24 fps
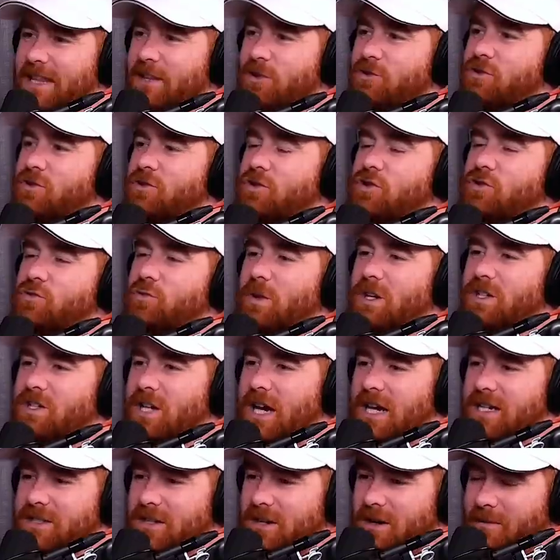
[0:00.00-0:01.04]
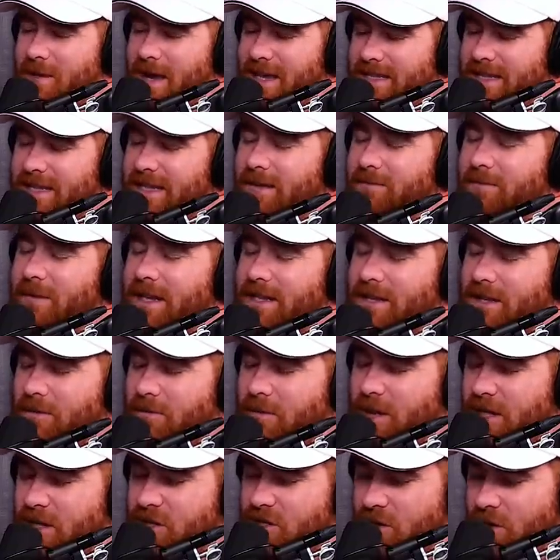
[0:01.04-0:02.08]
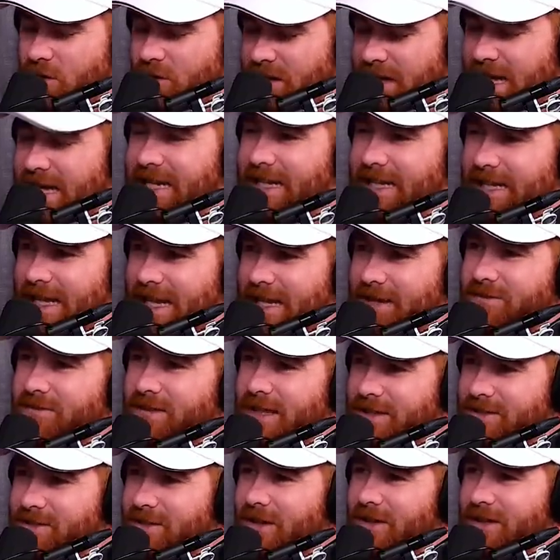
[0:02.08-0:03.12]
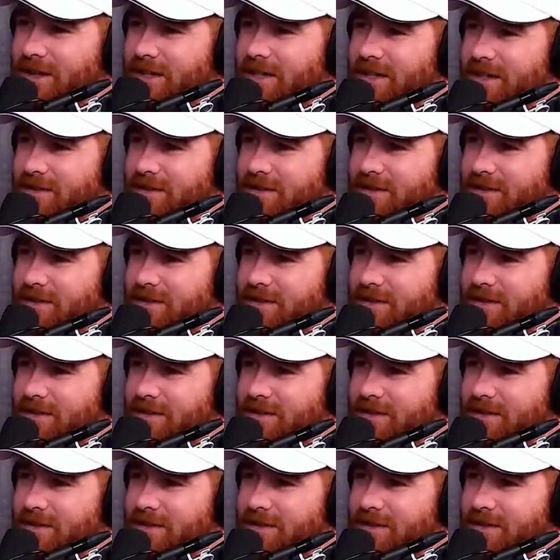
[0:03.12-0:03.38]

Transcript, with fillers: Those are just rich guys that are mad that they made their money so late in life. That's all it